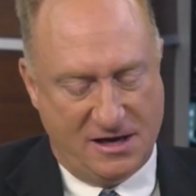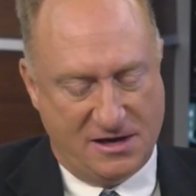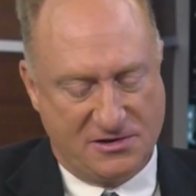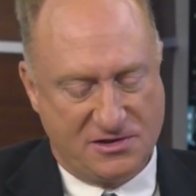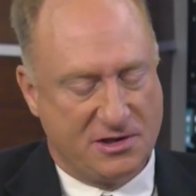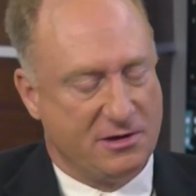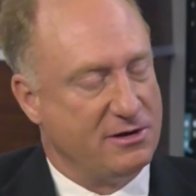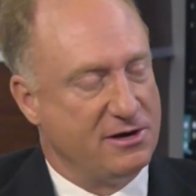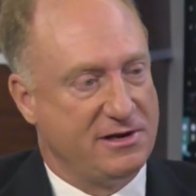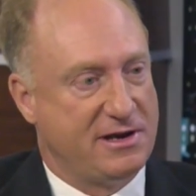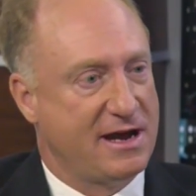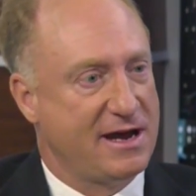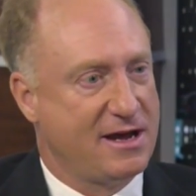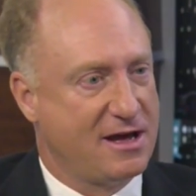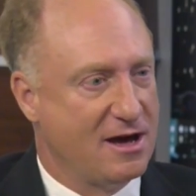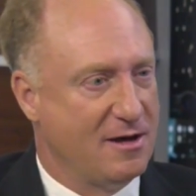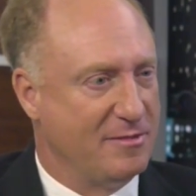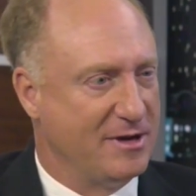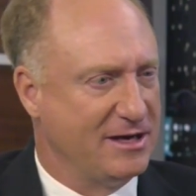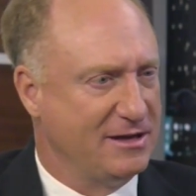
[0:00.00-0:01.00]
Is there a day
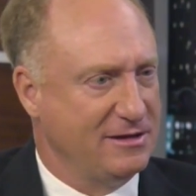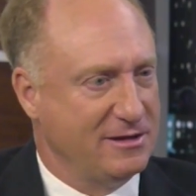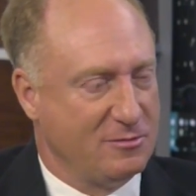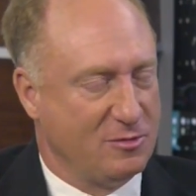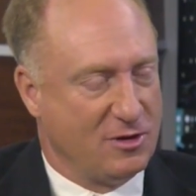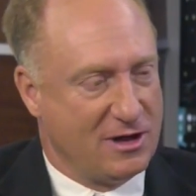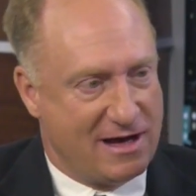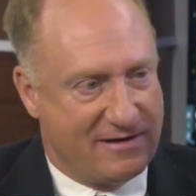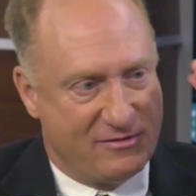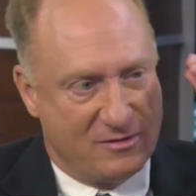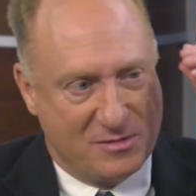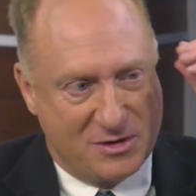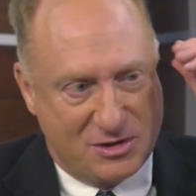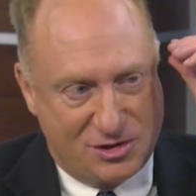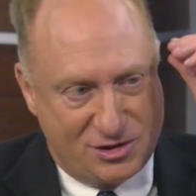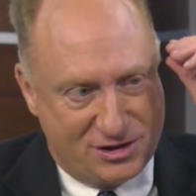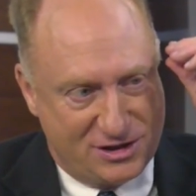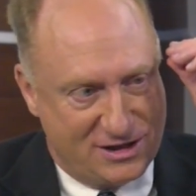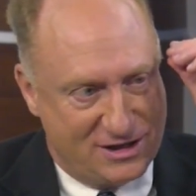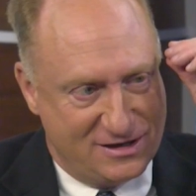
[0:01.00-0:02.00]
coming that we'll have a
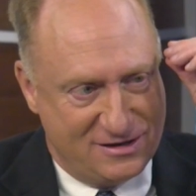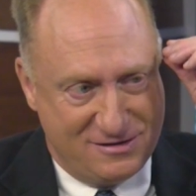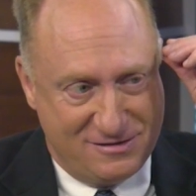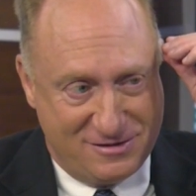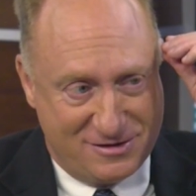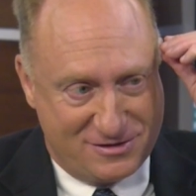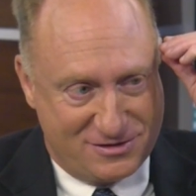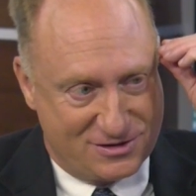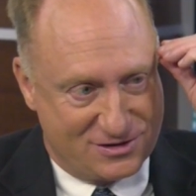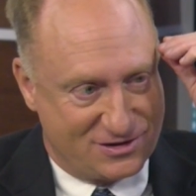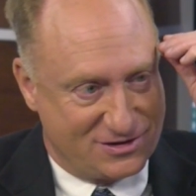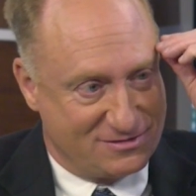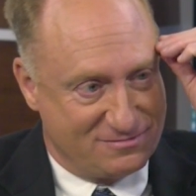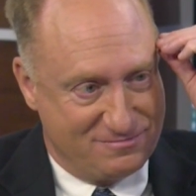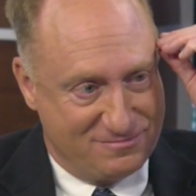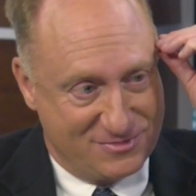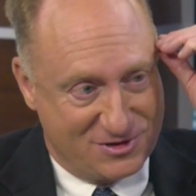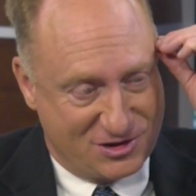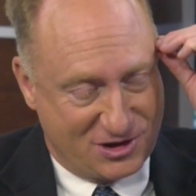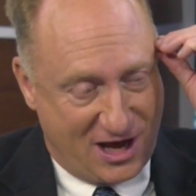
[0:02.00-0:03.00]
machine that just
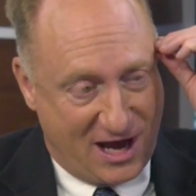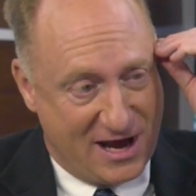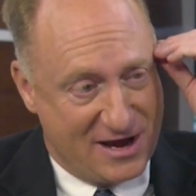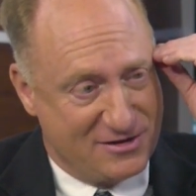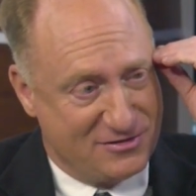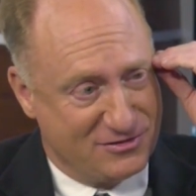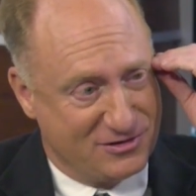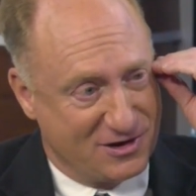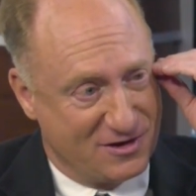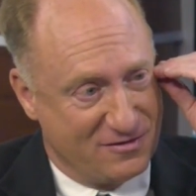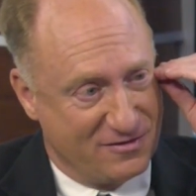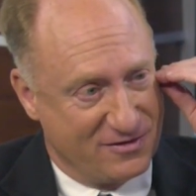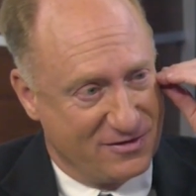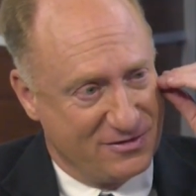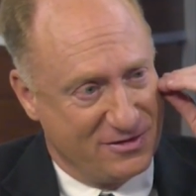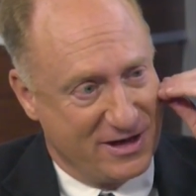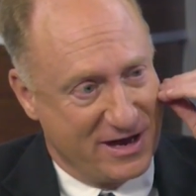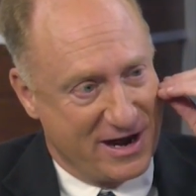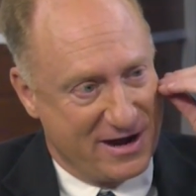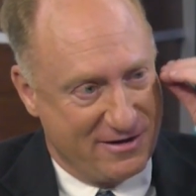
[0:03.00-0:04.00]
scans over
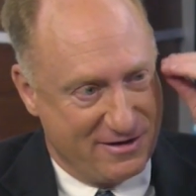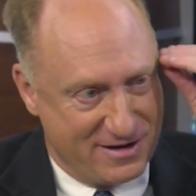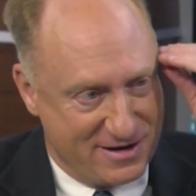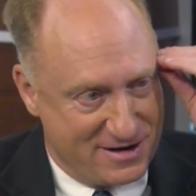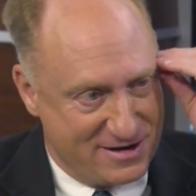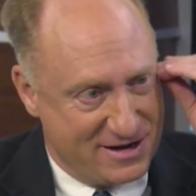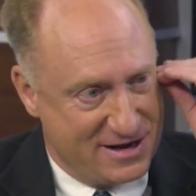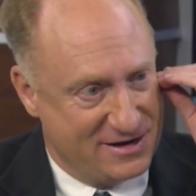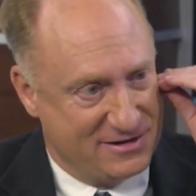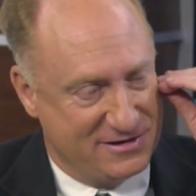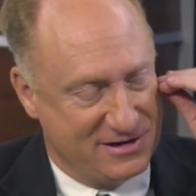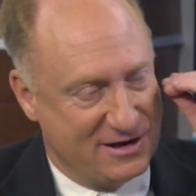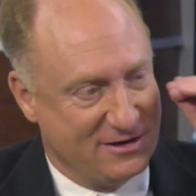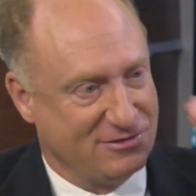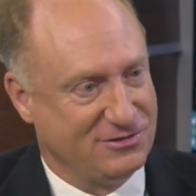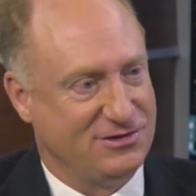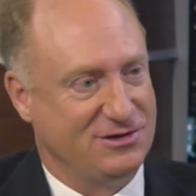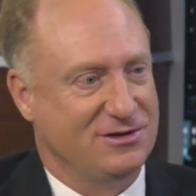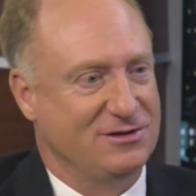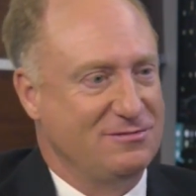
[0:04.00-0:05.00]
the area and
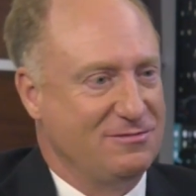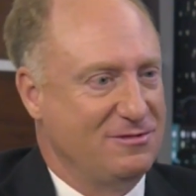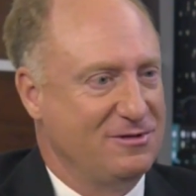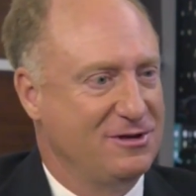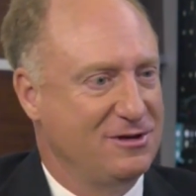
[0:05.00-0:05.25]
tells you